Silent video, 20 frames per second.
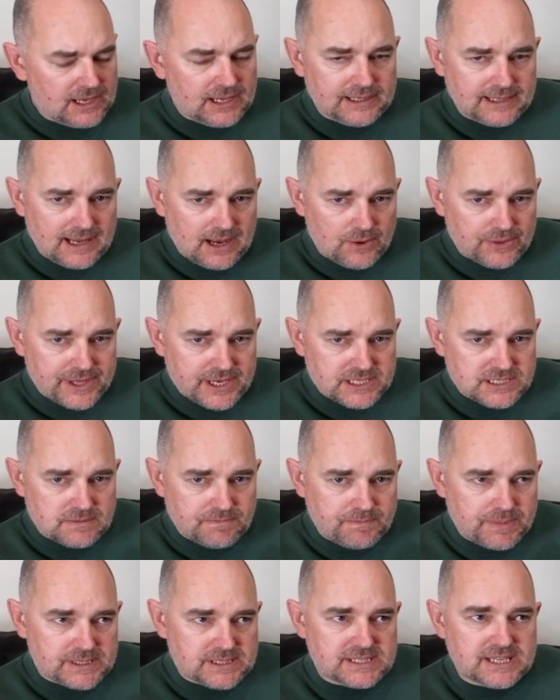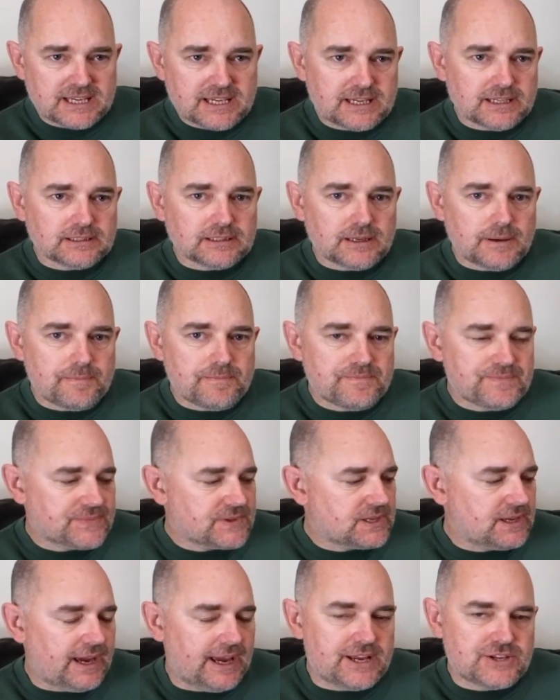Now, this particular
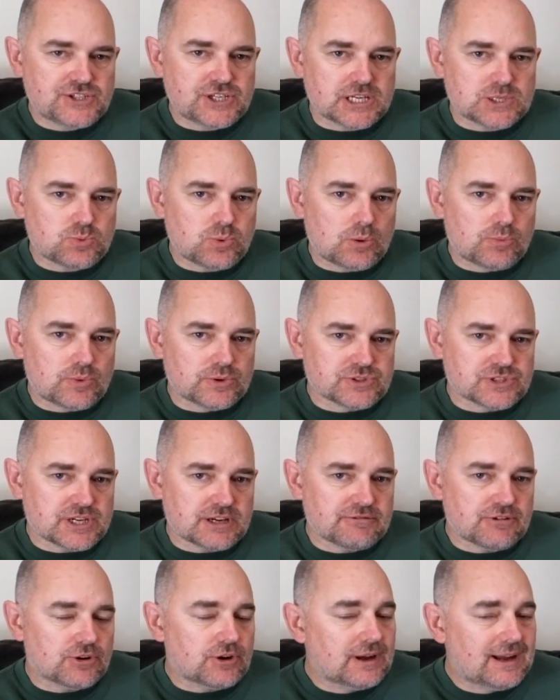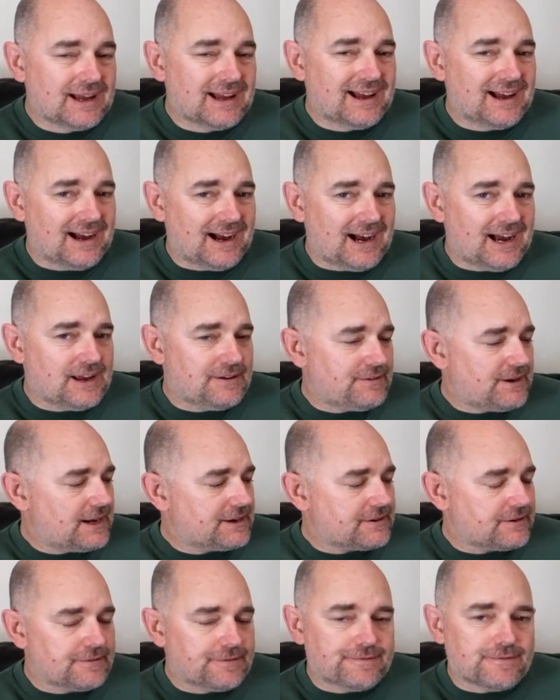HS110 I've
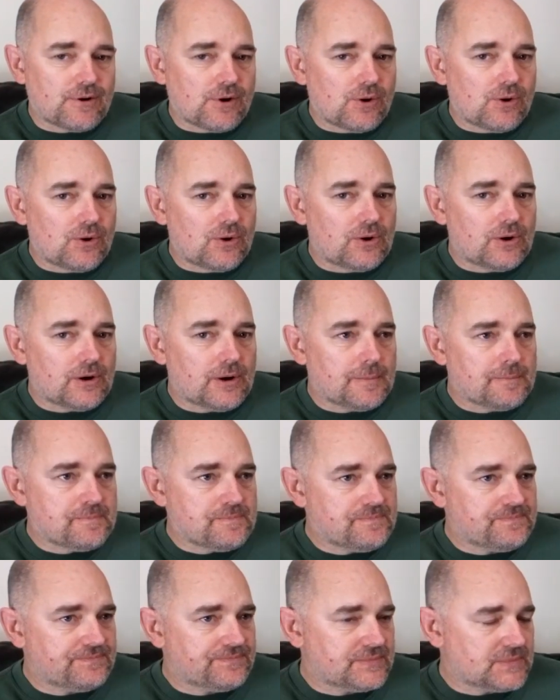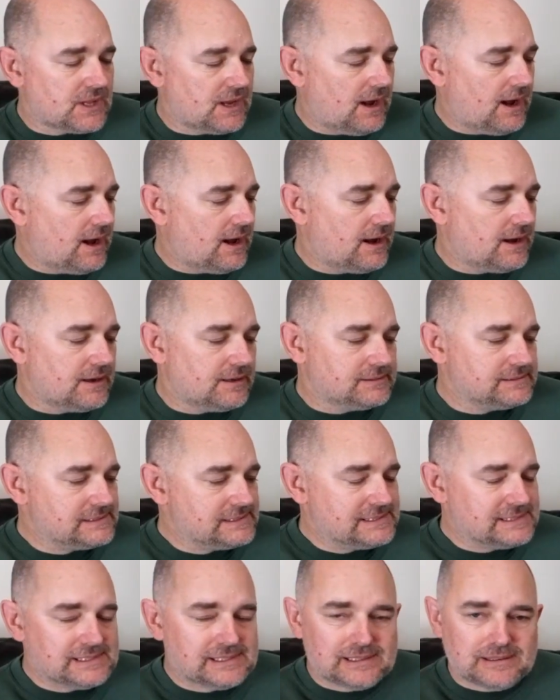had for uh,
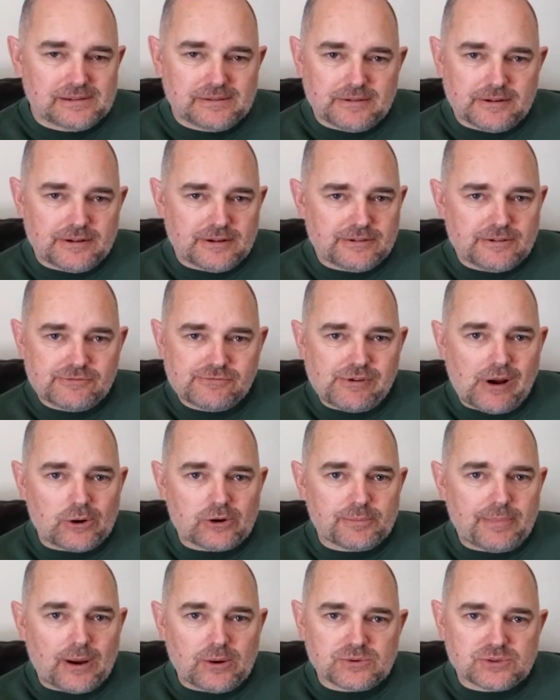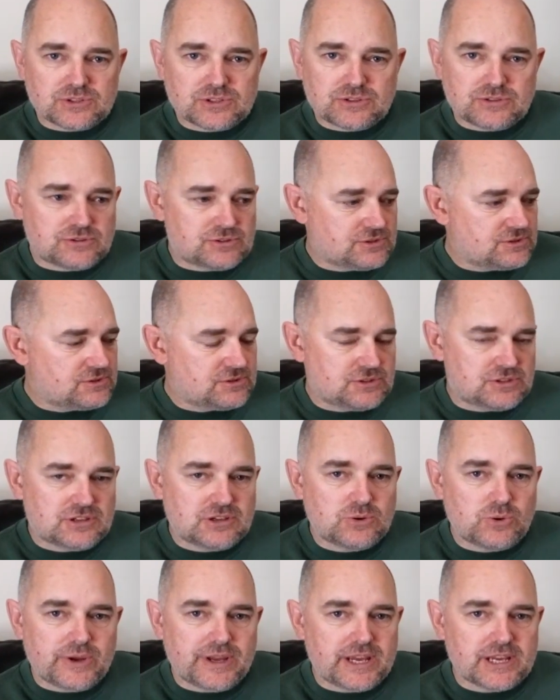round about
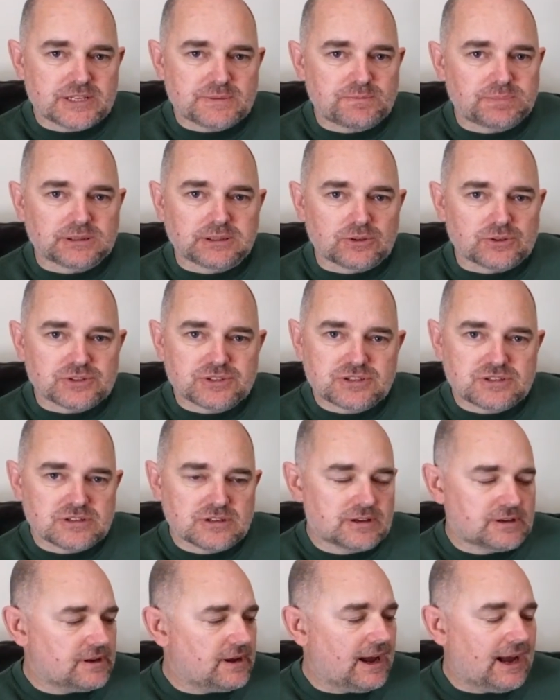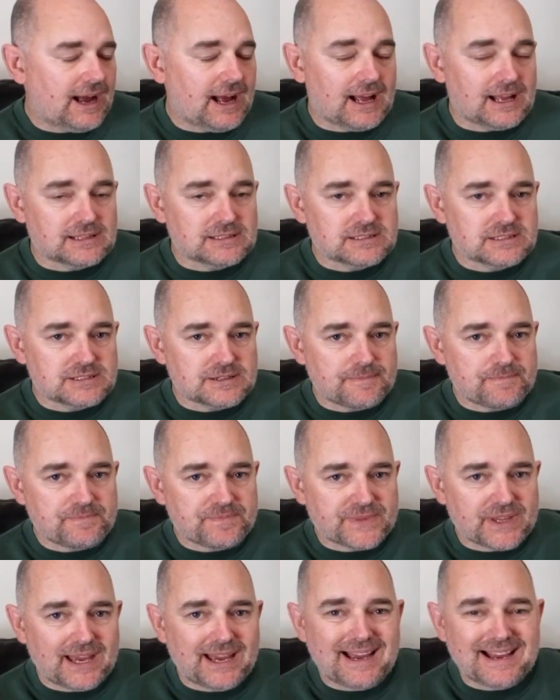two years plus, and
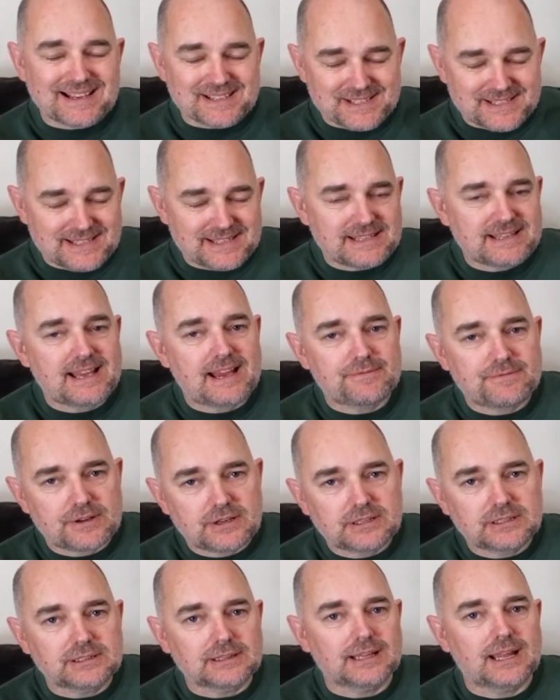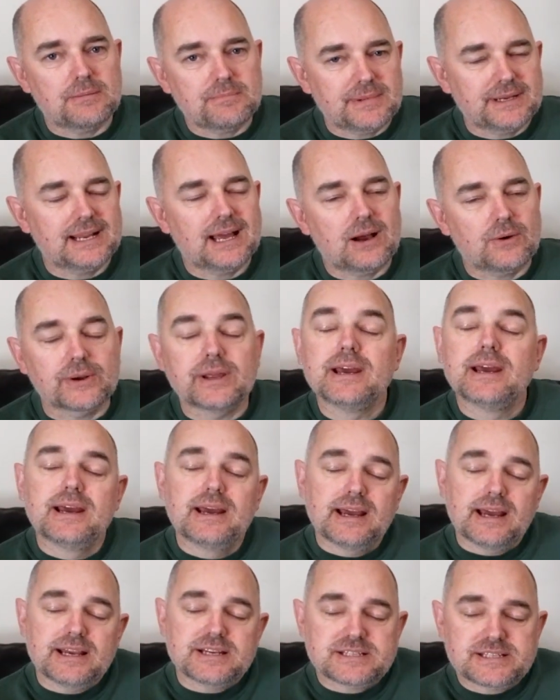it has never let me down.
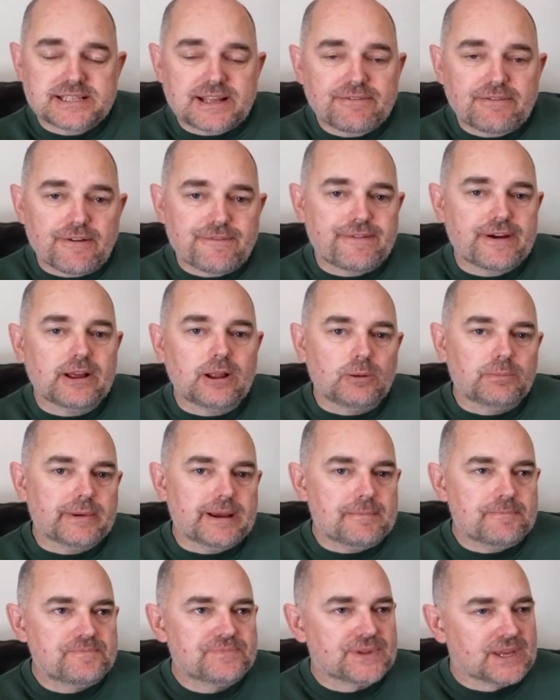It's never failed me.